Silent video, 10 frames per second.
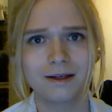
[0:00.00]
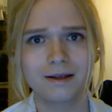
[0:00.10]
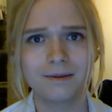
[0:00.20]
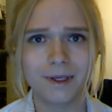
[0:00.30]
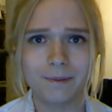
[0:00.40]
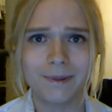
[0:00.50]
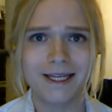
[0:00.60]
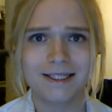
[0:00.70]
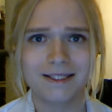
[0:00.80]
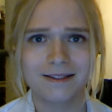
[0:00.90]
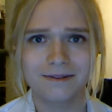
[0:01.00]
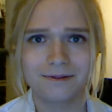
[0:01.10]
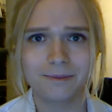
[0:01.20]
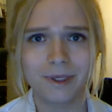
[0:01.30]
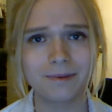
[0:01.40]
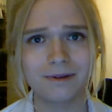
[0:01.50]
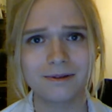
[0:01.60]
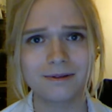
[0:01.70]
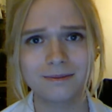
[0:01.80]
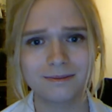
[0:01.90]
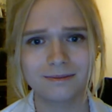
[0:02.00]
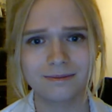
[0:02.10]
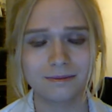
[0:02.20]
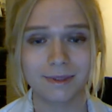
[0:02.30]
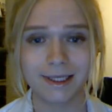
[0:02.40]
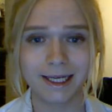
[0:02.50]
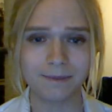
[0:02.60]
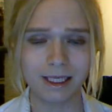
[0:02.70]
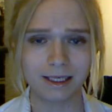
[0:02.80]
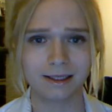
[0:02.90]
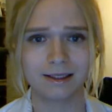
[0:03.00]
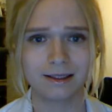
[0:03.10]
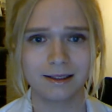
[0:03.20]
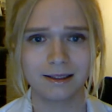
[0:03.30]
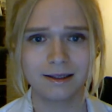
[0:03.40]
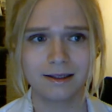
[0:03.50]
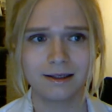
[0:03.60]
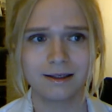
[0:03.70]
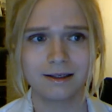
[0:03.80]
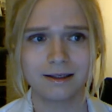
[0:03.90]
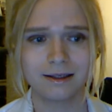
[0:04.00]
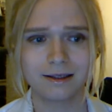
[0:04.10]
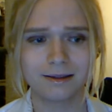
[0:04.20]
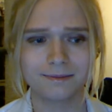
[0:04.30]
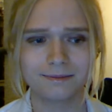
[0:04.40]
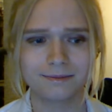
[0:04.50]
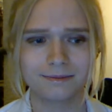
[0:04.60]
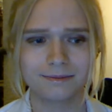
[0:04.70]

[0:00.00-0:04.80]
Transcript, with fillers: a better place for people like me. Um,